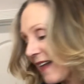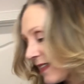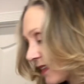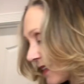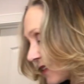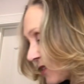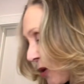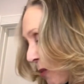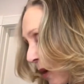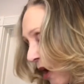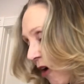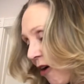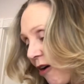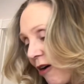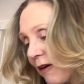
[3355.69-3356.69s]
I think that's all
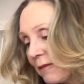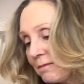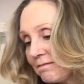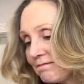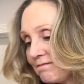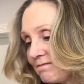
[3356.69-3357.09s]
my haul.